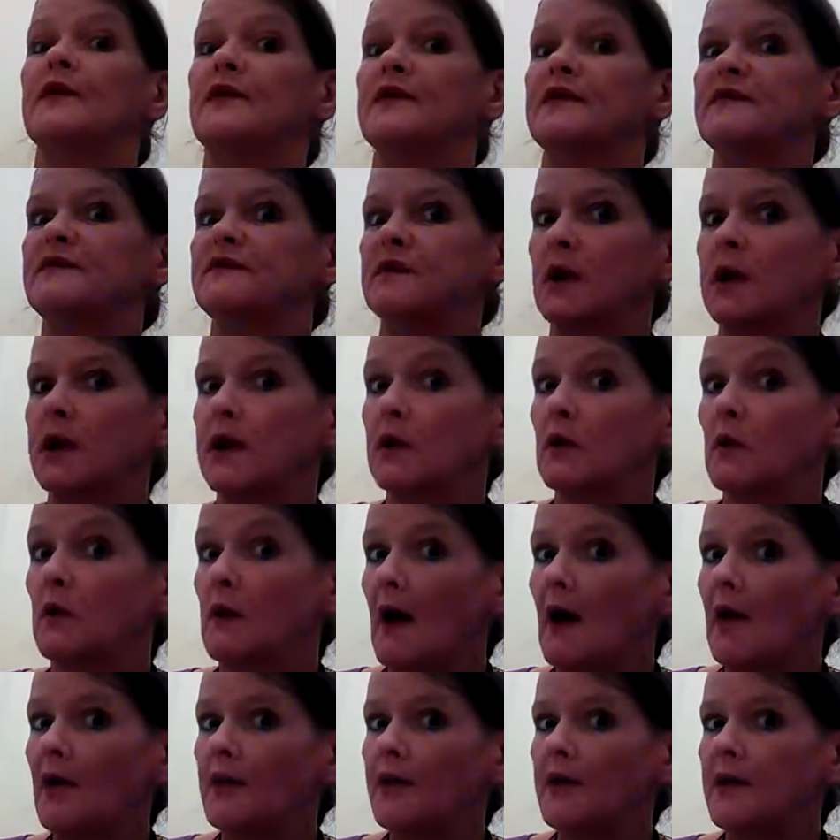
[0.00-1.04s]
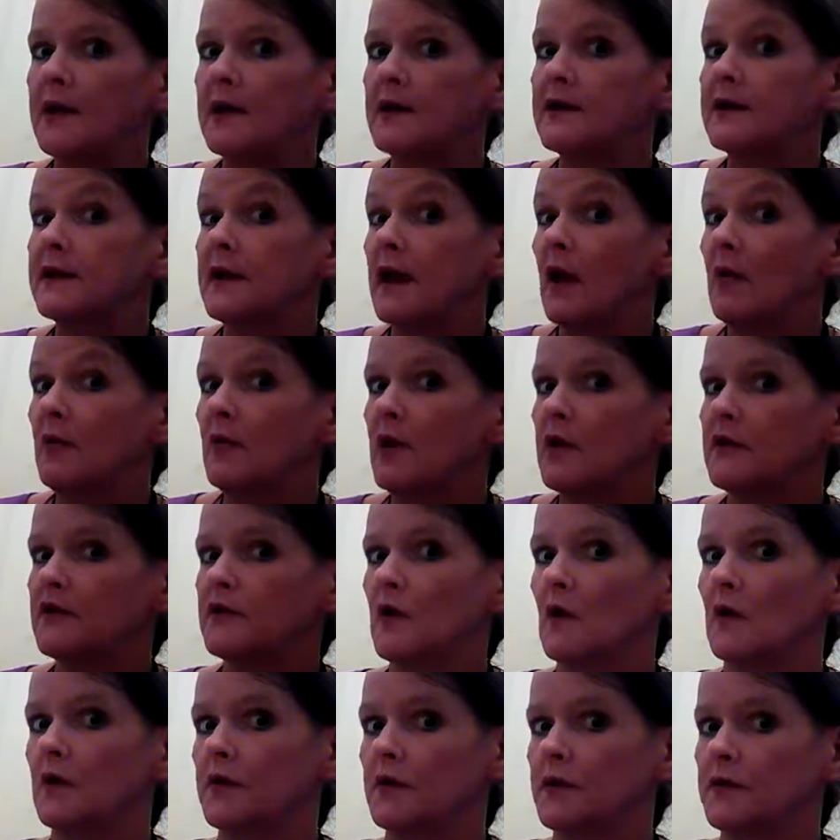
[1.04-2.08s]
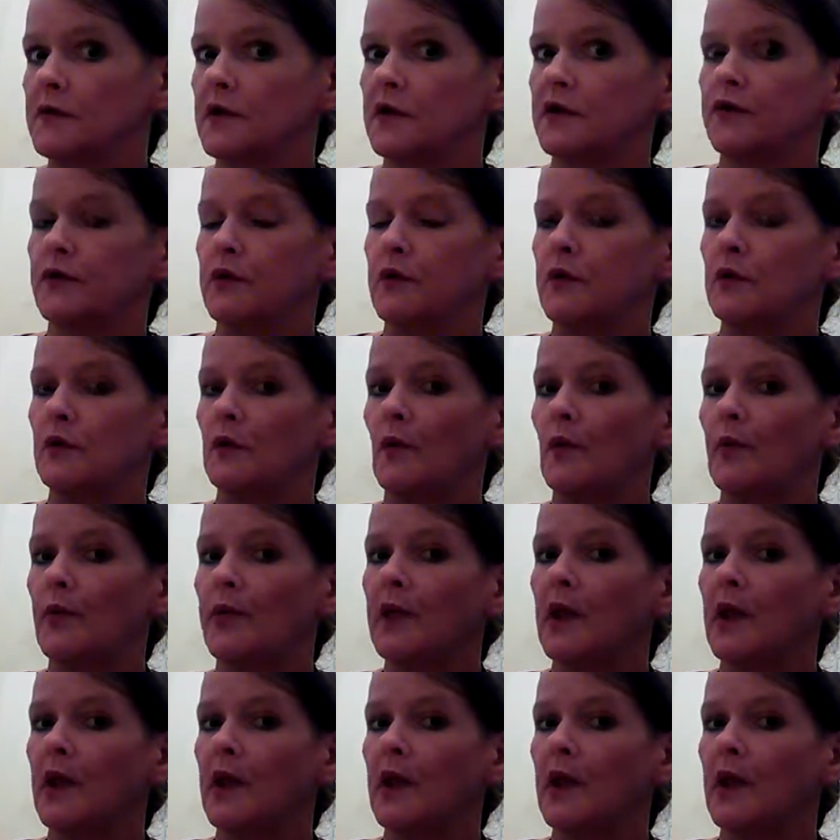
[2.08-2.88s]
this video out there to tell my children the truth.